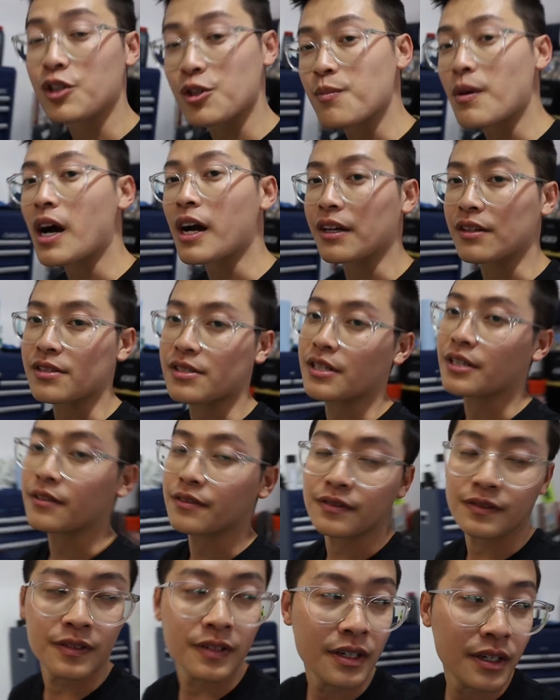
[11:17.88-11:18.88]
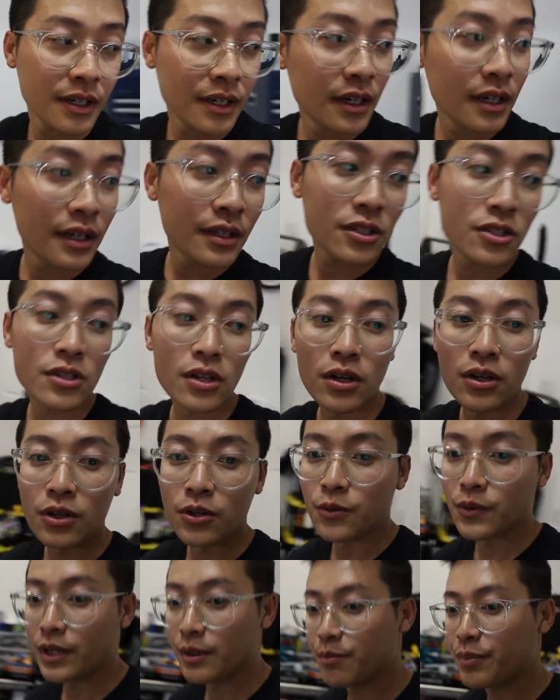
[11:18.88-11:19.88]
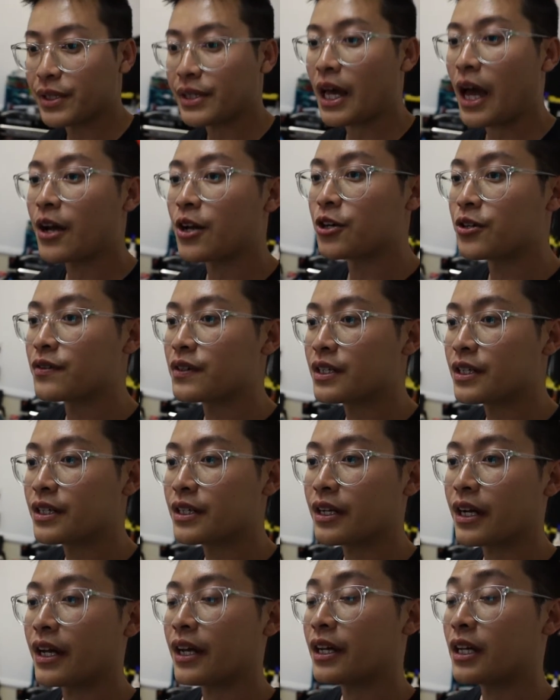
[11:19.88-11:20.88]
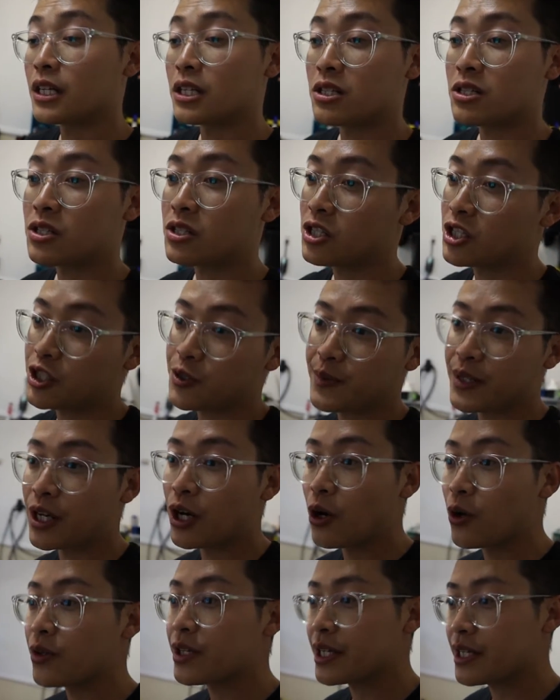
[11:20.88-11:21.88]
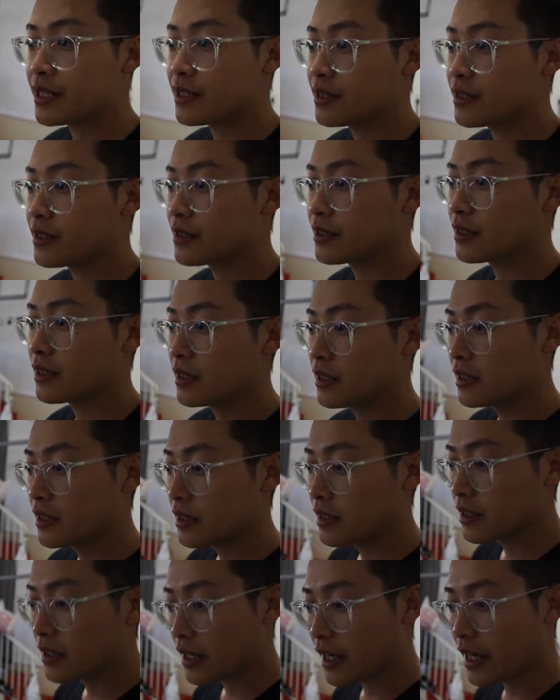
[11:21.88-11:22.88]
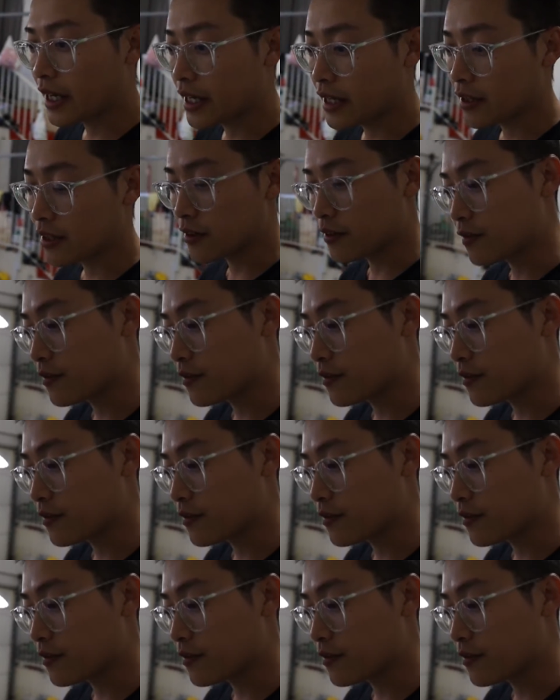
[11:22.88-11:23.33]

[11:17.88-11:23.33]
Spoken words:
smog and stuff. So we're gonna put that over, and it should be golden. And the